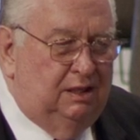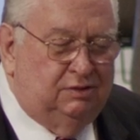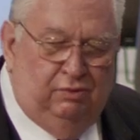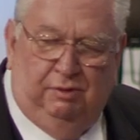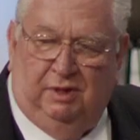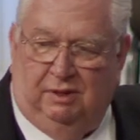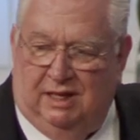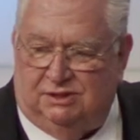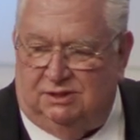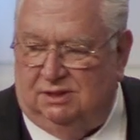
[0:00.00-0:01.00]
I said, "What do you mean?
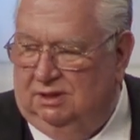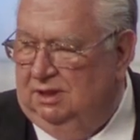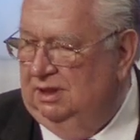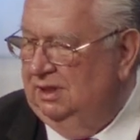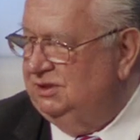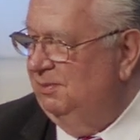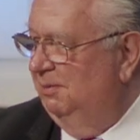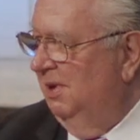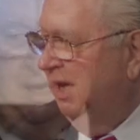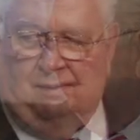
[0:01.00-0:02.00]
That's
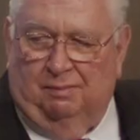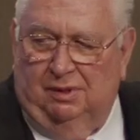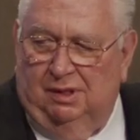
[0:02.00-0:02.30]
my mom. What